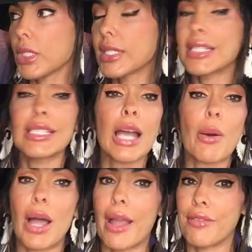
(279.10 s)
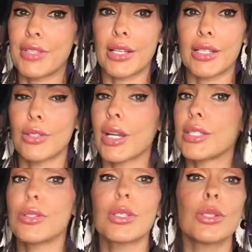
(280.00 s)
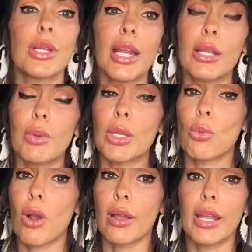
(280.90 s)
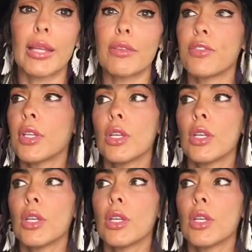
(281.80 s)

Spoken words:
This is how I've done it. You guys, you could do it any way you want, and if